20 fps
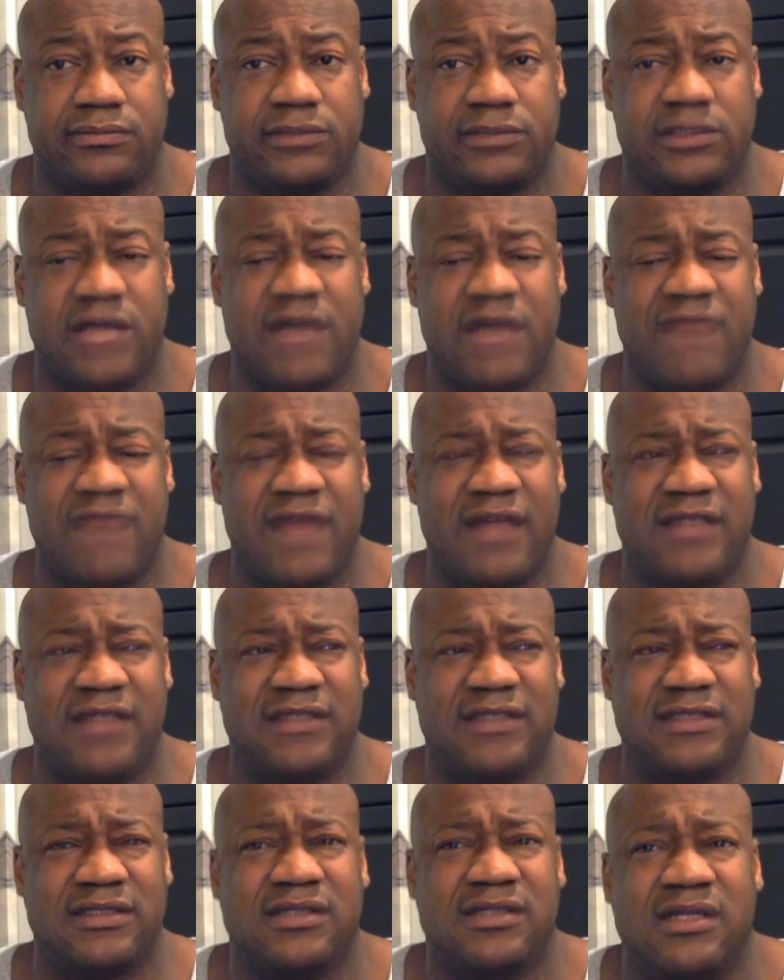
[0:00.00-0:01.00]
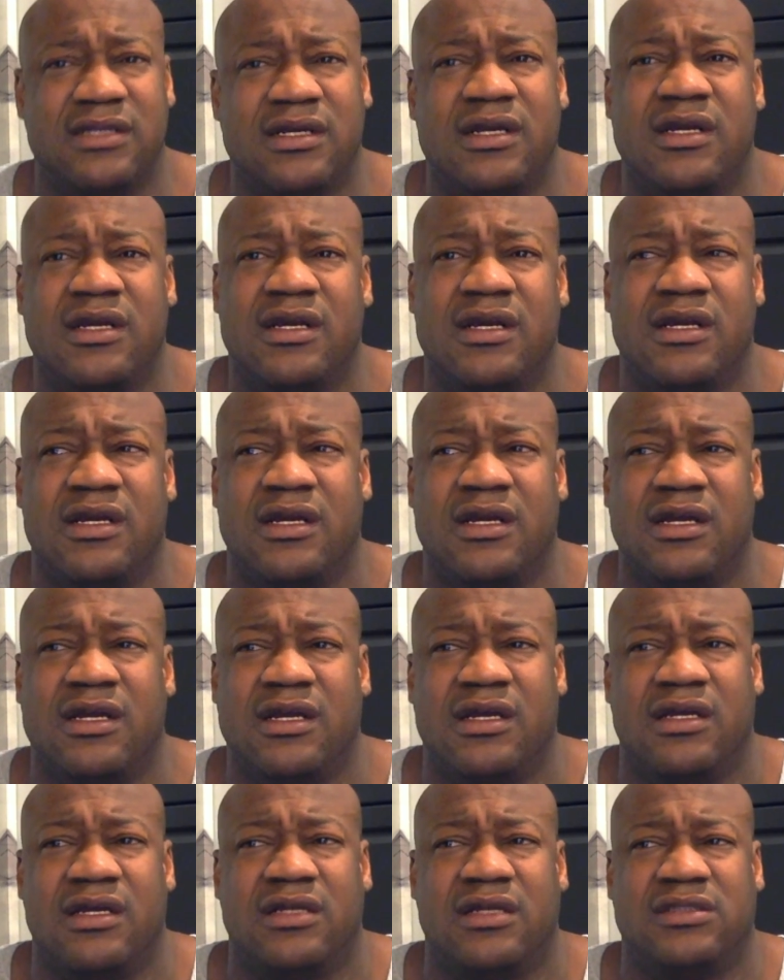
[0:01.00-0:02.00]
So I find it's
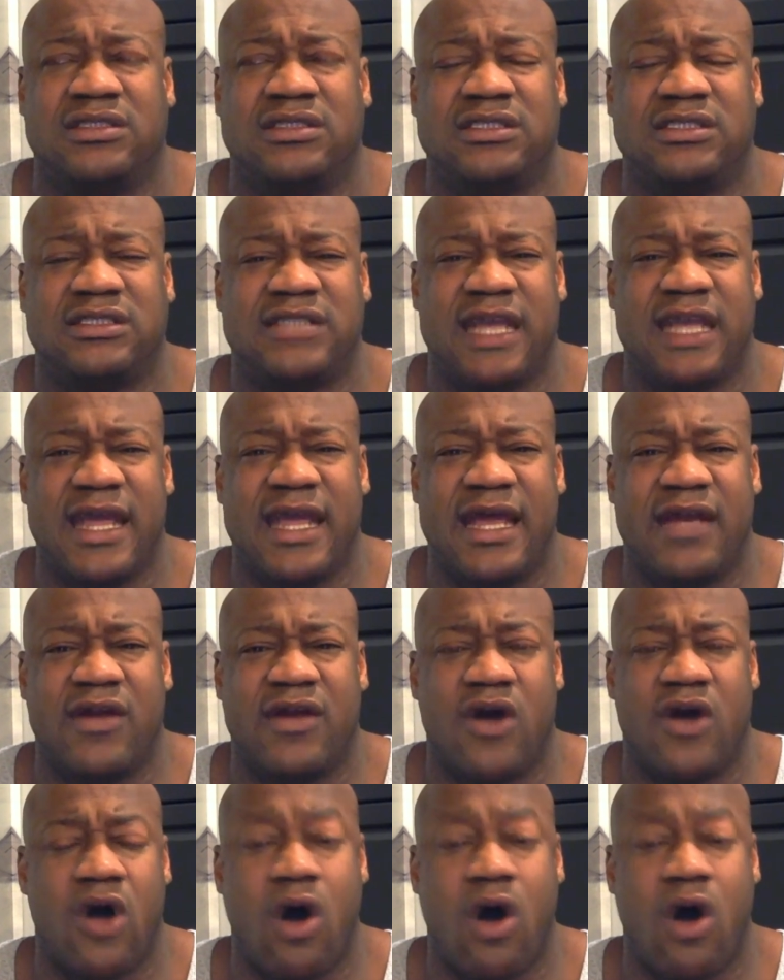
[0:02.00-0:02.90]
just sad.